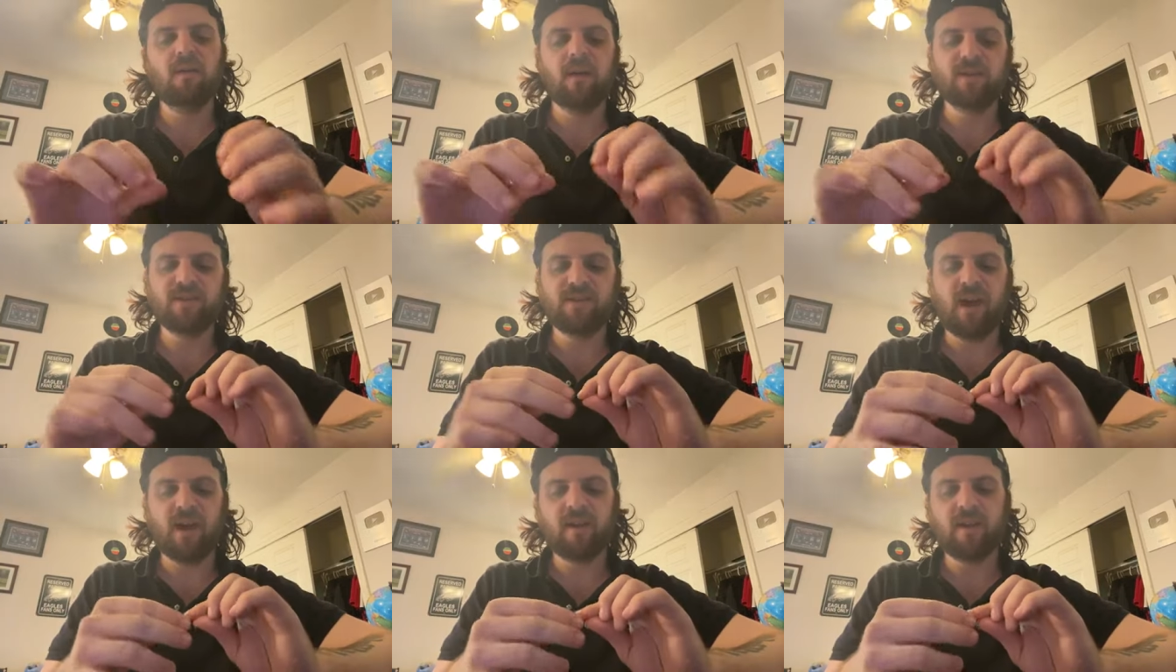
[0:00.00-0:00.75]
It's
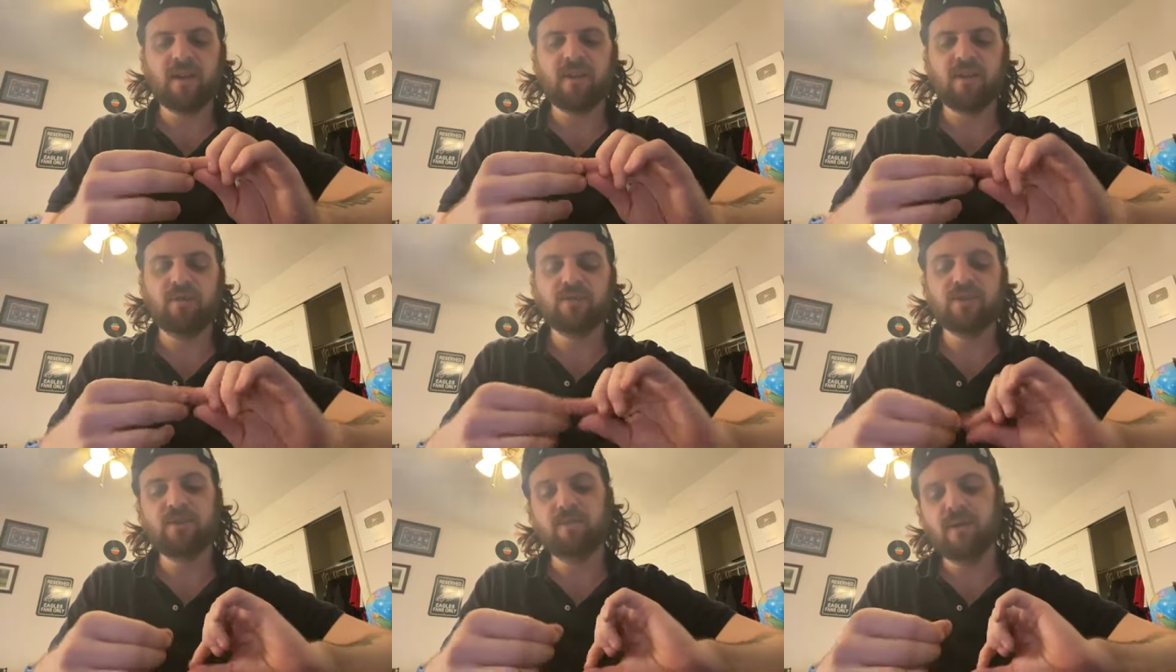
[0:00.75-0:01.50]
not like it
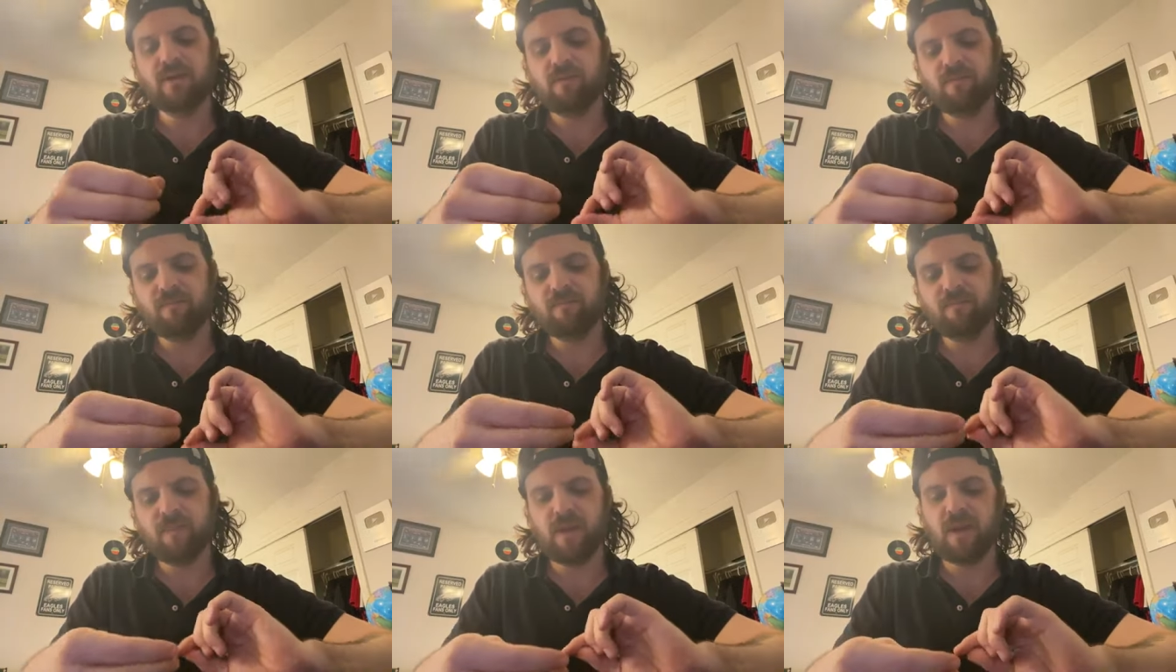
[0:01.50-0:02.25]
used to be.
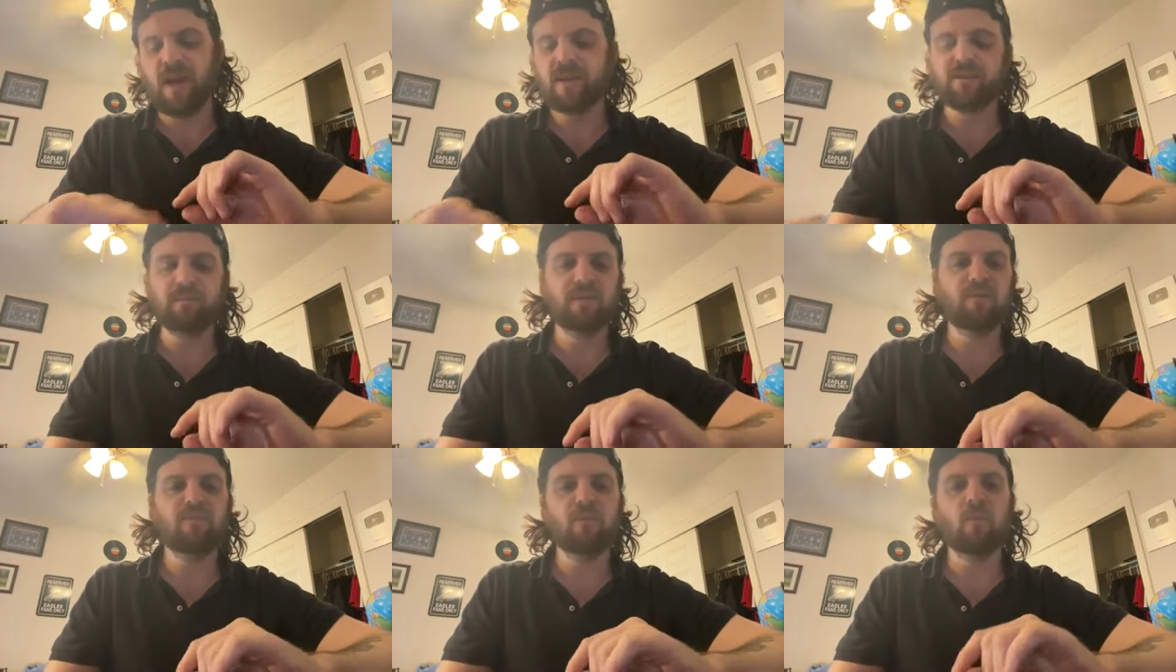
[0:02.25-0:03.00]
It hasn't
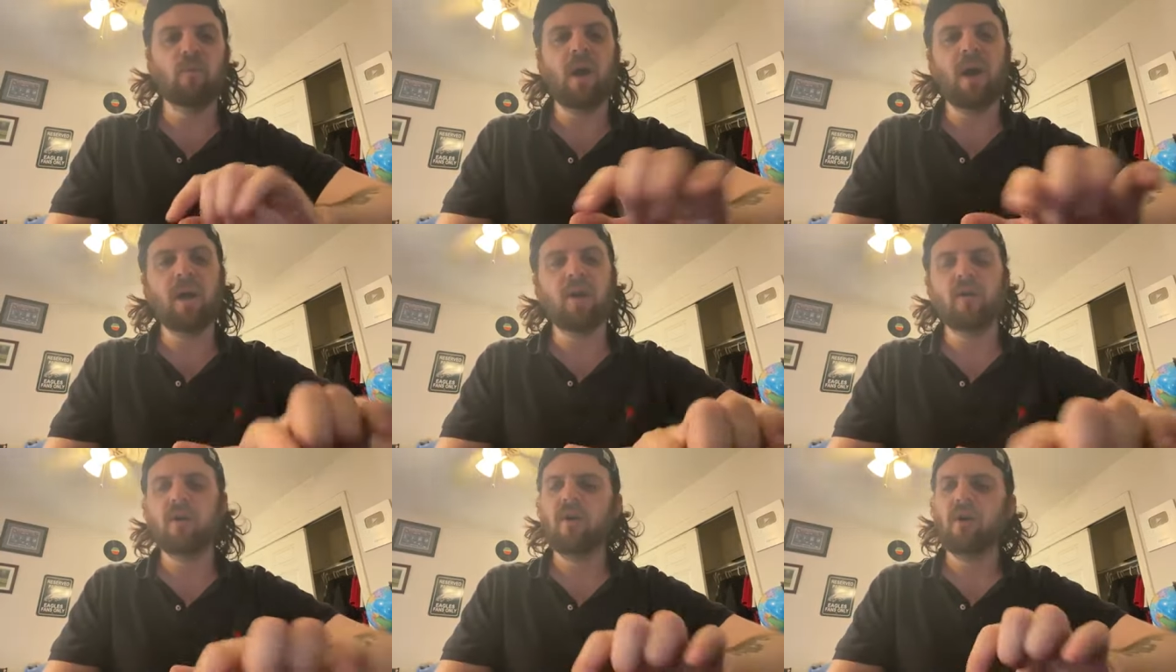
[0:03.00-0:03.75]
been for a while.